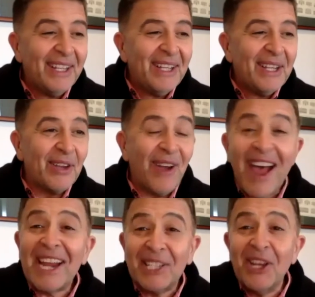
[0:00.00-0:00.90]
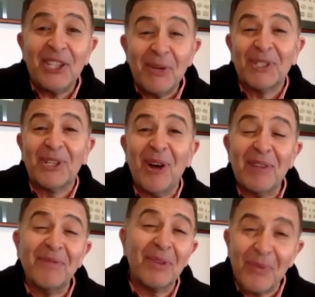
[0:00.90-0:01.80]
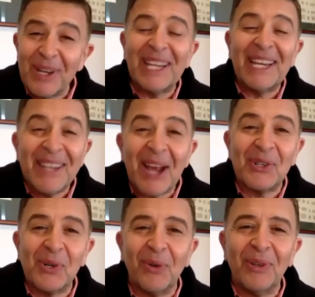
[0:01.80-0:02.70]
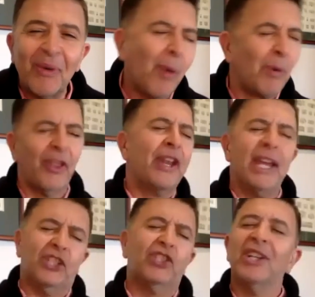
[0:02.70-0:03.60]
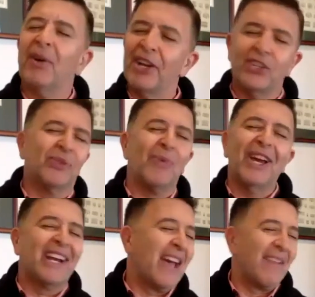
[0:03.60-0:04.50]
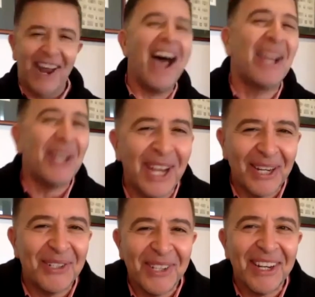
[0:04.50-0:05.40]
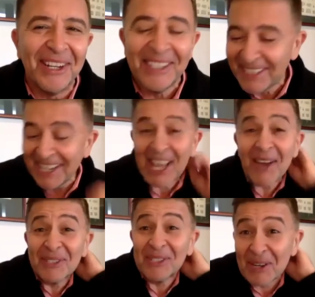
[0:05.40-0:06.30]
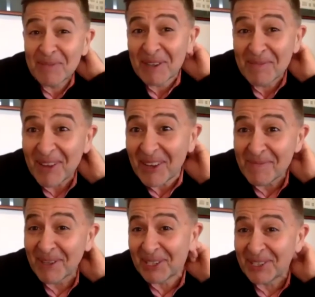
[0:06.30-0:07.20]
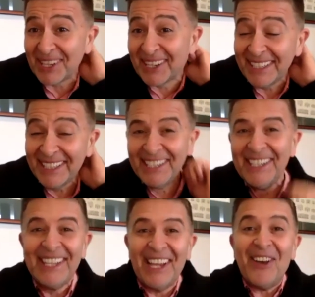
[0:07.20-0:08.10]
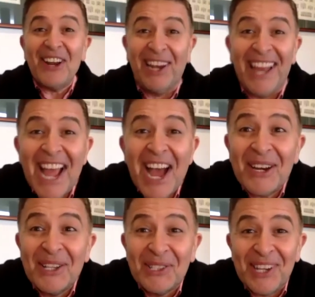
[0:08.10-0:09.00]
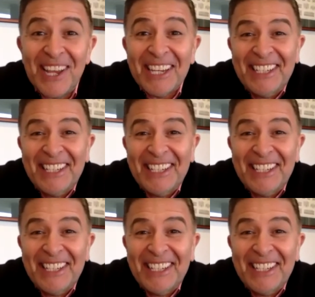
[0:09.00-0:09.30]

So architecture was kind of the really natural, well, the next generation, we're going to have an architect, and that was going to be me, but they got a clown instead.